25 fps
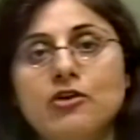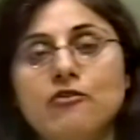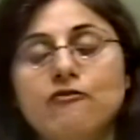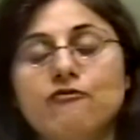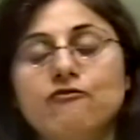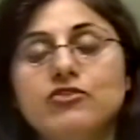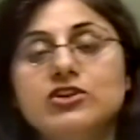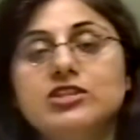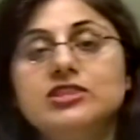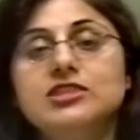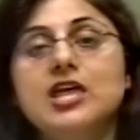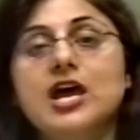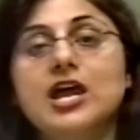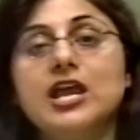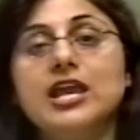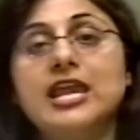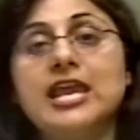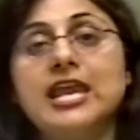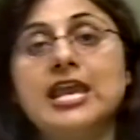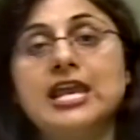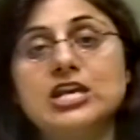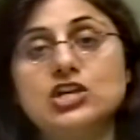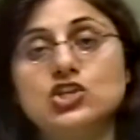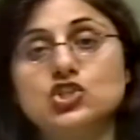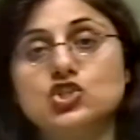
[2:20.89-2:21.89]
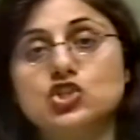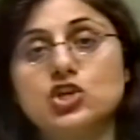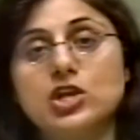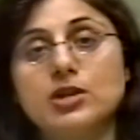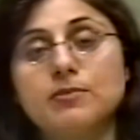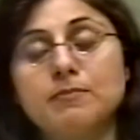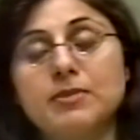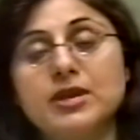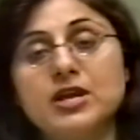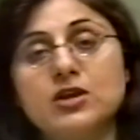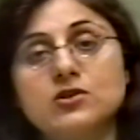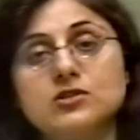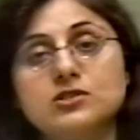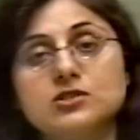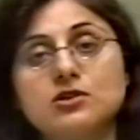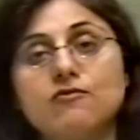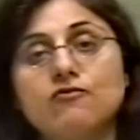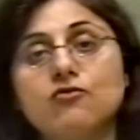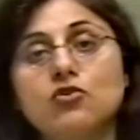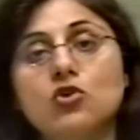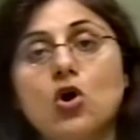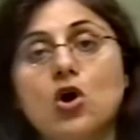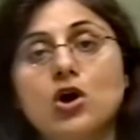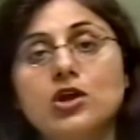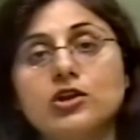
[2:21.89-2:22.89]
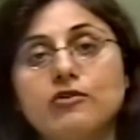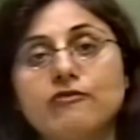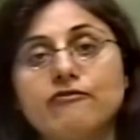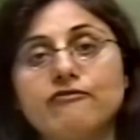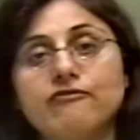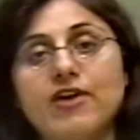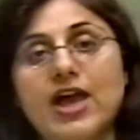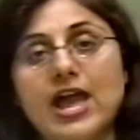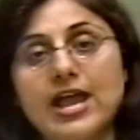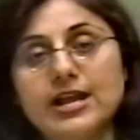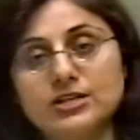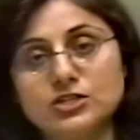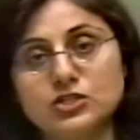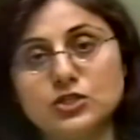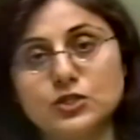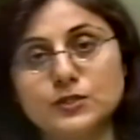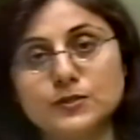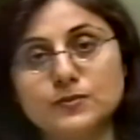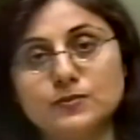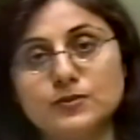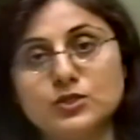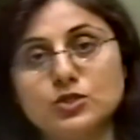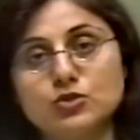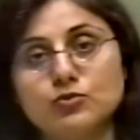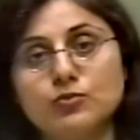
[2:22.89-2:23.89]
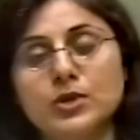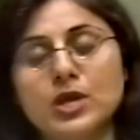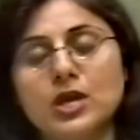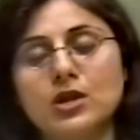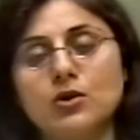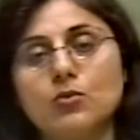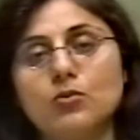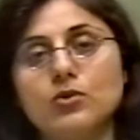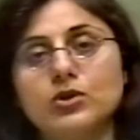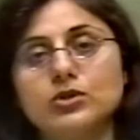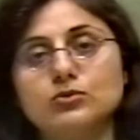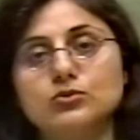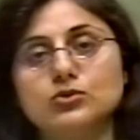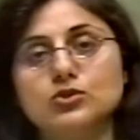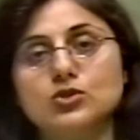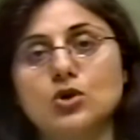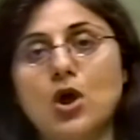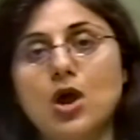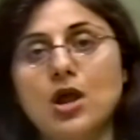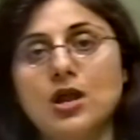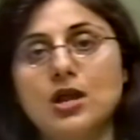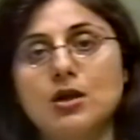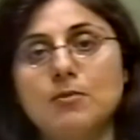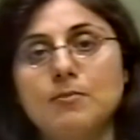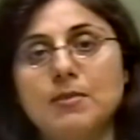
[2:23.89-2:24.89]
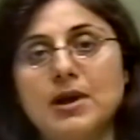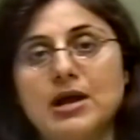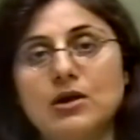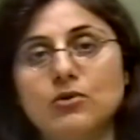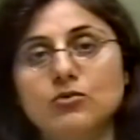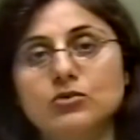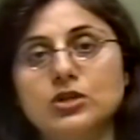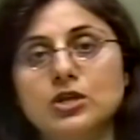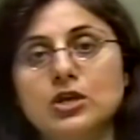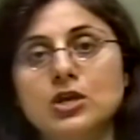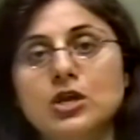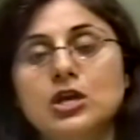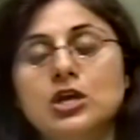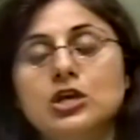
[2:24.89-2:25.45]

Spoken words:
with the age and because of a lot of factors which we are going to talk about,